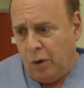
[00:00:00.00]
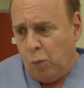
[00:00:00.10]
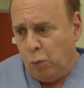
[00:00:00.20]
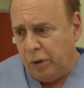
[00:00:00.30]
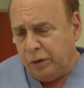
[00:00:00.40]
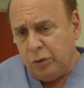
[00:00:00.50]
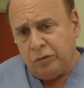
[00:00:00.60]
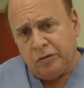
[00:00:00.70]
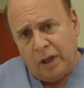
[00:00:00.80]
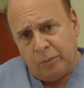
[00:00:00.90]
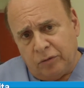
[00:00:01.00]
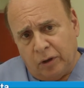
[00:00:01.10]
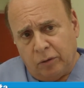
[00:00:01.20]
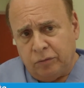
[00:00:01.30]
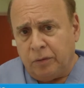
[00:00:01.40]
We'll use stem
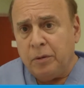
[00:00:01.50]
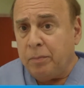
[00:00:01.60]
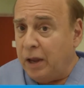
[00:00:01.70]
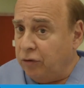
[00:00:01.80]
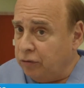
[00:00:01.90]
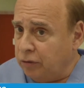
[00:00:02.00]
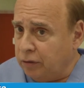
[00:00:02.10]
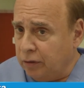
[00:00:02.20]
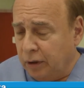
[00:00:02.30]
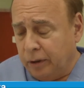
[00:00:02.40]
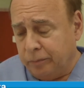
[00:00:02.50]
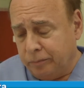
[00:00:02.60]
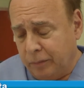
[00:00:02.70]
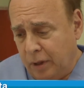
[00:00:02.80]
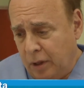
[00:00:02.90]
cells from the patient,
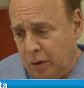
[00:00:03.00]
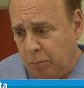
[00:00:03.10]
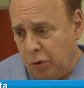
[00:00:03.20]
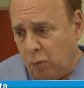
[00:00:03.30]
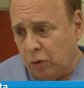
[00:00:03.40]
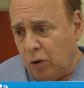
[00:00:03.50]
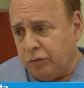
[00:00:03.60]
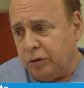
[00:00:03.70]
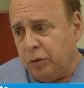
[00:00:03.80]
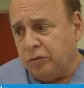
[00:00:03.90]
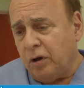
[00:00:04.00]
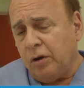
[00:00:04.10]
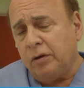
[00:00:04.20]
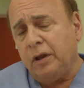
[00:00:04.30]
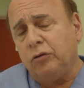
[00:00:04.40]
but we'll also use
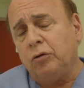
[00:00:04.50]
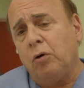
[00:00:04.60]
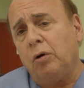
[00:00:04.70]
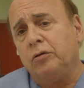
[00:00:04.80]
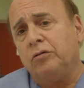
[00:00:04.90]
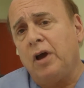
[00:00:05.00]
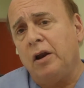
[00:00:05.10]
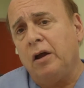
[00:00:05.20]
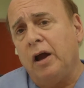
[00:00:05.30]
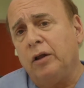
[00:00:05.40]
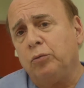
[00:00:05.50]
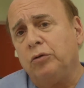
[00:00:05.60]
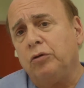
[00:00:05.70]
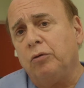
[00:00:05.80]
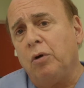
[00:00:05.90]
other things called cytokines,
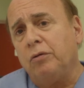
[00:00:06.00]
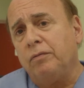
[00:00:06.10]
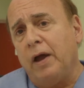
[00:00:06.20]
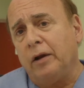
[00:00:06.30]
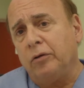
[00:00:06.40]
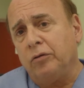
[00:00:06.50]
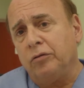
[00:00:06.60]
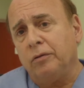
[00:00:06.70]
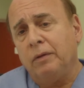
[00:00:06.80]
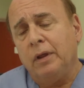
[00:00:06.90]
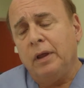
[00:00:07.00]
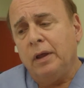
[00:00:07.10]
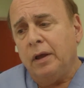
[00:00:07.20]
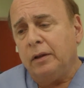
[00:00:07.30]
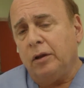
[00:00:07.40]
which are growth factors.
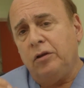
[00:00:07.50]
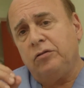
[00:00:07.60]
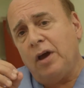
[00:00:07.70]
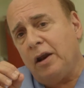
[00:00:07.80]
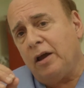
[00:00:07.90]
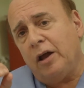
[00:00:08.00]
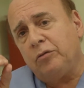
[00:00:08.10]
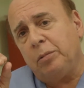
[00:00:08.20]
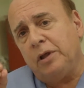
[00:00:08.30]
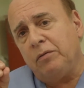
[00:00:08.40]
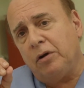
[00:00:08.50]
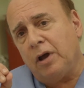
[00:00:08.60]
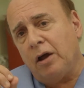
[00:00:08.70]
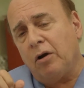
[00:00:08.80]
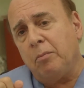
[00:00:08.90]
Now, these cytokines, believe it or
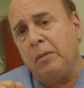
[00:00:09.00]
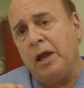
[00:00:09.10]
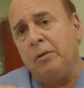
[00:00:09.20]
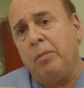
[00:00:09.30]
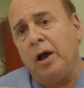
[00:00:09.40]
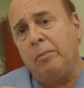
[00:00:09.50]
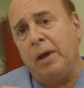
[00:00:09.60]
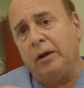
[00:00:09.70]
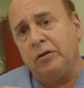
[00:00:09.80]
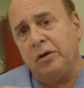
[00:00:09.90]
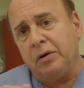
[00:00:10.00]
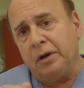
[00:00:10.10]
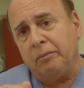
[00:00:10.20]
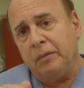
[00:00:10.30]
not, are made by bacteria.